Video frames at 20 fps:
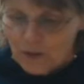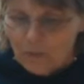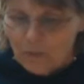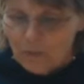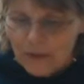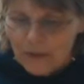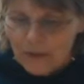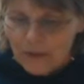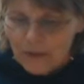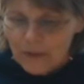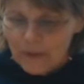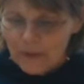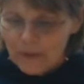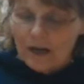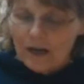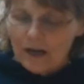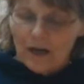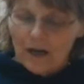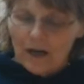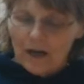We
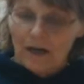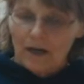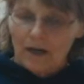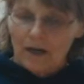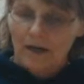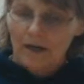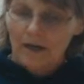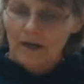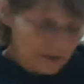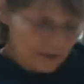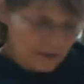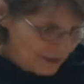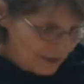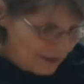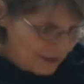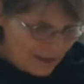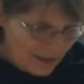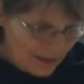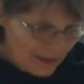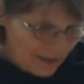are, now
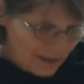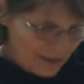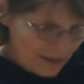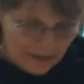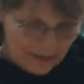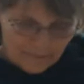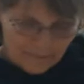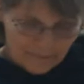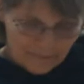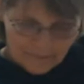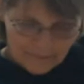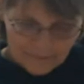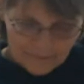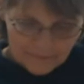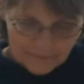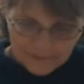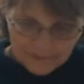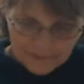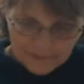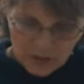wait a minute.
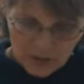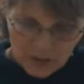This